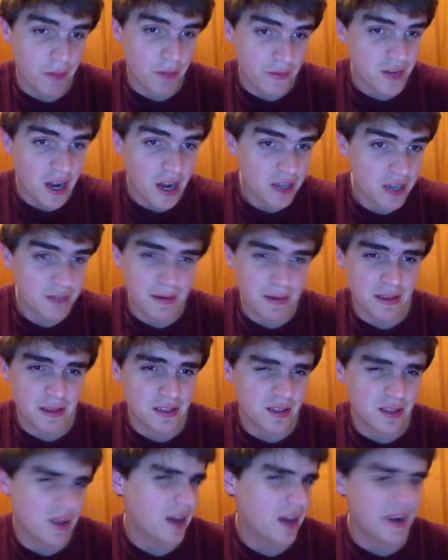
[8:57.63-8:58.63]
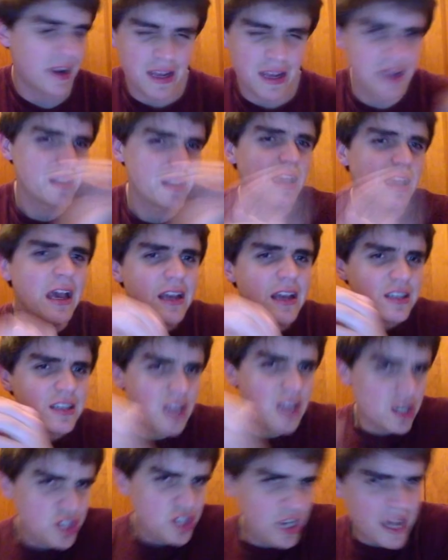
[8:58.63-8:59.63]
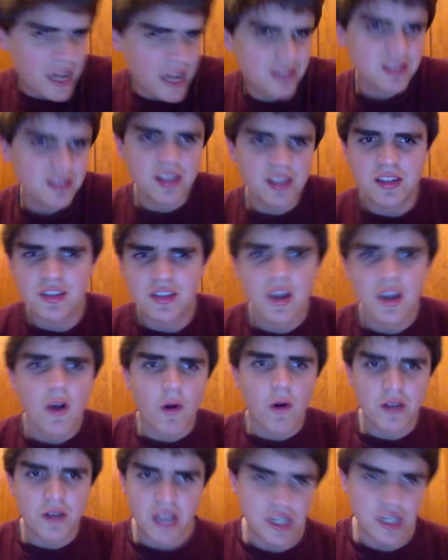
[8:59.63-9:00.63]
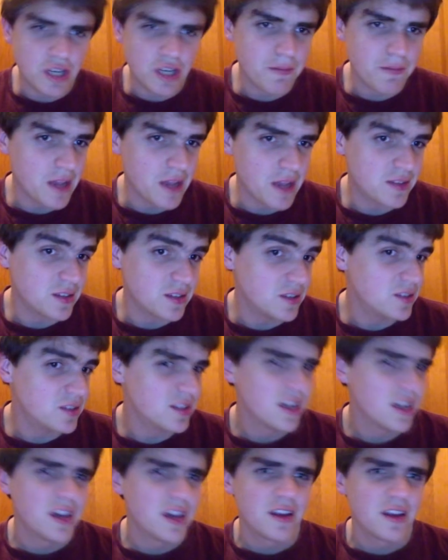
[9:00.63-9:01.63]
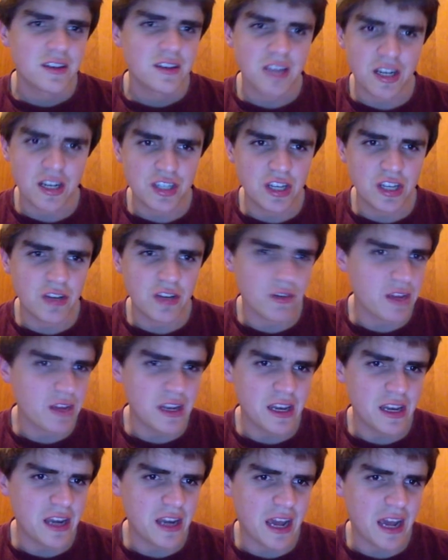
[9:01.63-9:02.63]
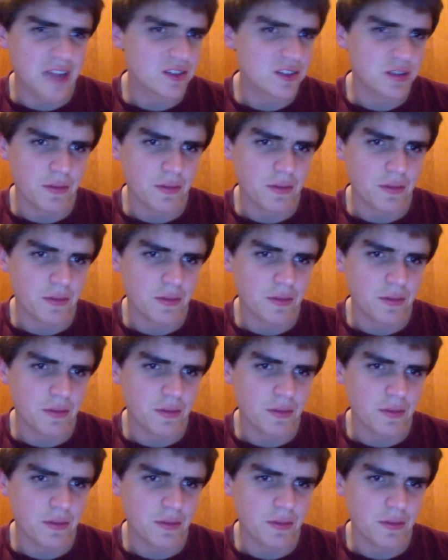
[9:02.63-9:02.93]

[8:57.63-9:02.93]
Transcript: We've talked about this a lot. And again, touching acids or touching bases, touching or eating acids or